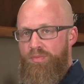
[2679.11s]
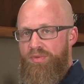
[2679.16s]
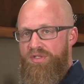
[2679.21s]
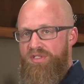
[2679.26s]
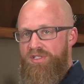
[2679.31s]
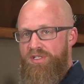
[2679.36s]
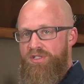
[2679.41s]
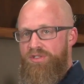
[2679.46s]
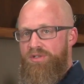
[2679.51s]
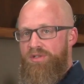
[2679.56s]

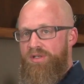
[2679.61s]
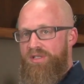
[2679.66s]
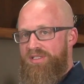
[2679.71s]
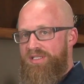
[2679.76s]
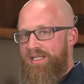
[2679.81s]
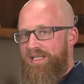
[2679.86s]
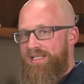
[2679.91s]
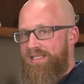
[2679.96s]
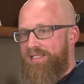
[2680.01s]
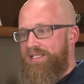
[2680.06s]
procedure,
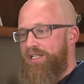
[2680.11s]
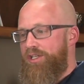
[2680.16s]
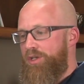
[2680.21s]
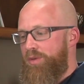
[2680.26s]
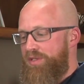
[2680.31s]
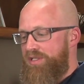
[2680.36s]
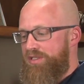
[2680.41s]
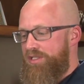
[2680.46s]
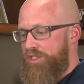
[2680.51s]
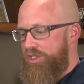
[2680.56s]
there's a
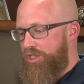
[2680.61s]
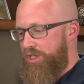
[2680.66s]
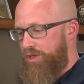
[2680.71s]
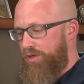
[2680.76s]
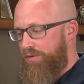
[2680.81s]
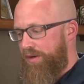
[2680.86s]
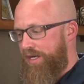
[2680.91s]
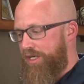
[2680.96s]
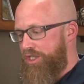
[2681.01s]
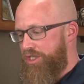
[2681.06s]
continuous
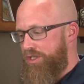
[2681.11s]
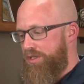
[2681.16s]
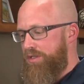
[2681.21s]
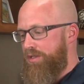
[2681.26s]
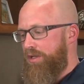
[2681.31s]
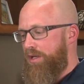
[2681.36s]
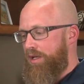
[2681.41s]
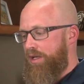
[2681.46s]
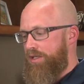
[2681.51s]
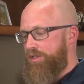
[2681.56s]

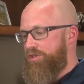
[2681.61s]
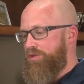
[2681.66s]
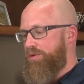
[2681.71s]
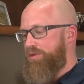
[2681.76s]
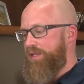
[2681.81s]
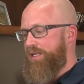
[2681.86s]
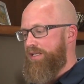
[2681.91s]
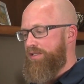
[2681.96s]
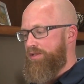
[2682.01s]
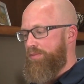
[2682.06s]
degeneration. And so
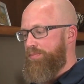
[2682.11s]
things